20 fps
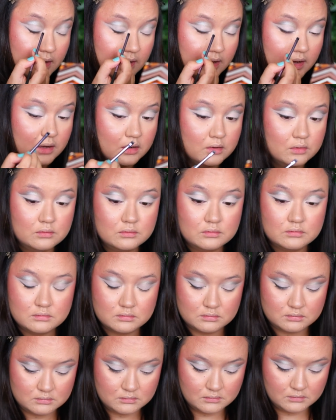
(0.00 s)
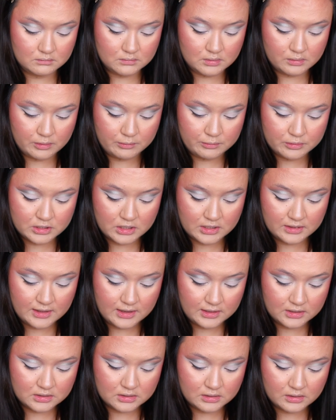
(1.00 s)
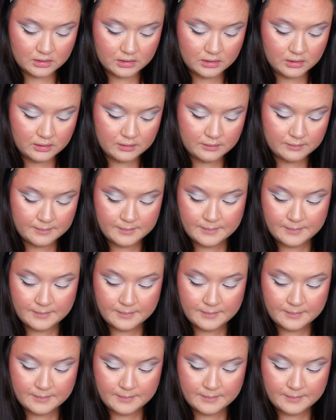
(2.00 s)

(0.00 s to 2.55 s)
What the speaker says: Ow. I won't pretend that didn't hurt.